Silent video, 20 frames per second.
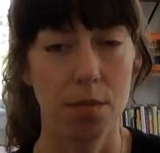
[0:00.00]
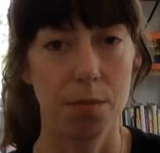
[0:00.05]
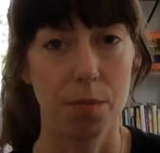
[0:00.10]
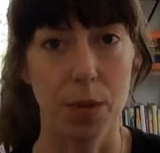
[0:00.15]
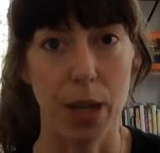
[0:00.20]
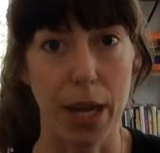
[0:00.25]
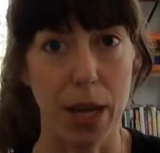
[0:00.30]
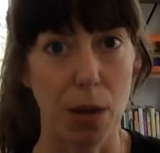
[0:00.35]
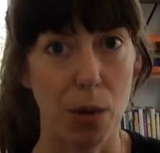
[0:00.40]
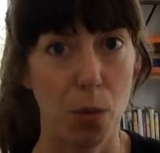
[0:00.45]

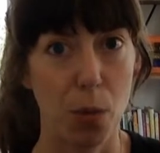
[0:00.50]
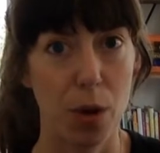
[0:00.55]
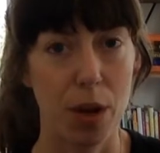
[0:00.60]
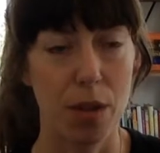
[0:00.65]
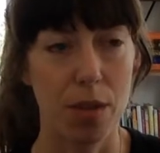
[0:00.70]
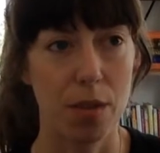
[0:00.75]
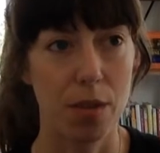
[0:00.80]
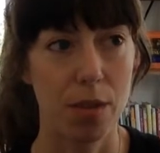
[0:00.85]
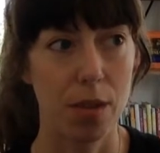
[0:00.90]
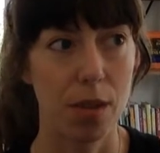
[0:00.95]
like
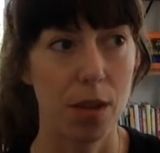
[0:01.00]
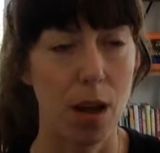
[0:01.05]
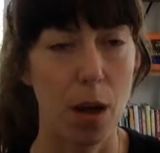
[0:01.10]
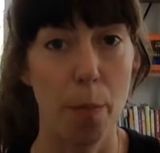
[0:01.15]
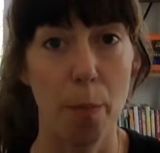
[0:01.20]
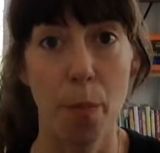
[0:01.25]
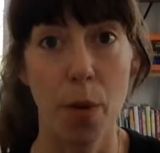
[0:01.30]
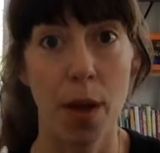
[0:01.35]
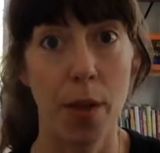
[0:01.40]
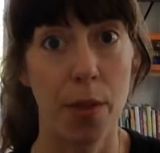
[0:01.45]
with a
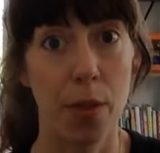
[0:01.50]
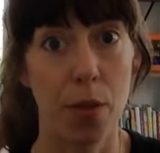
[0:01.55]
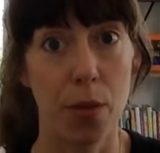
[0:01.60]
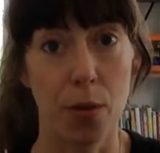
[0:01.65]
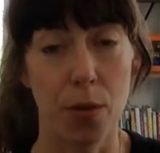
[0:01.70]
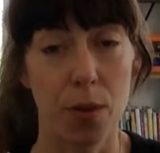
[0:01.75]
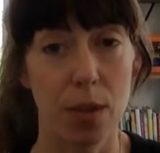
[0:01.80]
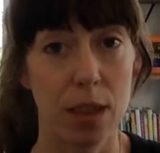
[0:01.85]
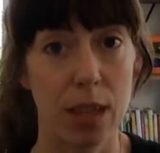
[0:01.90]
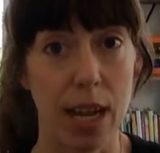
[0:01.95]
month
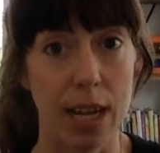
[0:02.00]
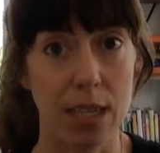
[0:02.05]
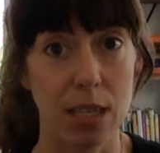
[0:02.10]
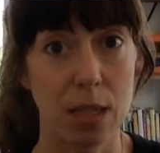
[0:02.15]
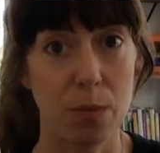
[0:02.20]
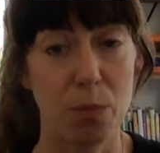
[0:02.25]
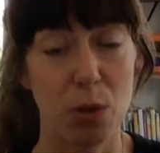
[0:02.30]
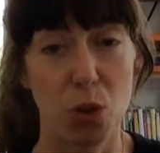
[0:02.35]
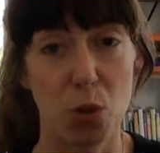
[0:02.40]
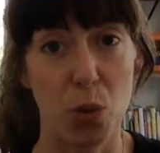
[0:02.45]
or
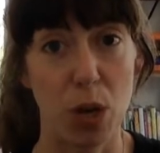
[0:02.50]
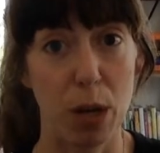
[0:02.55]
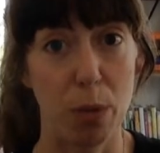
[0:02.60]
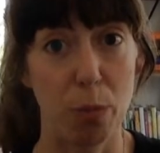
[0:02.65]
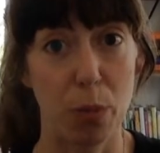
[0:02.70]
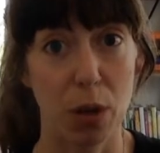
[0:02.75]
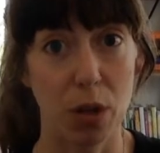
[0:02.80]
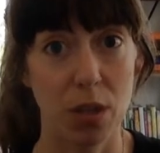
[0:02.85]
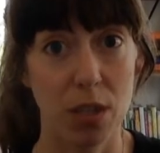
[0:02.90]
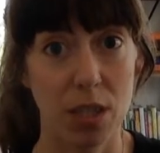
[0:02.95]
less between
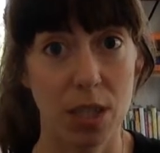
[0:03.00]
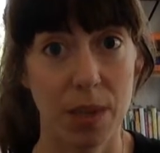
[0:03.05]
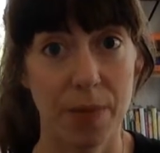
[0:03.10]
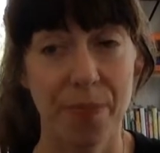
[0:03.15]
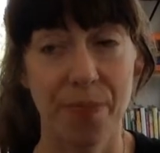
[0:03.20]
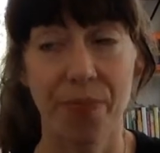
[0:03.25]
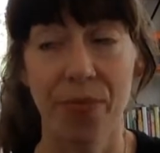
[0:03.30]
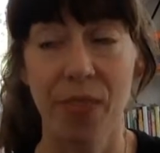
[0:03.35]
books.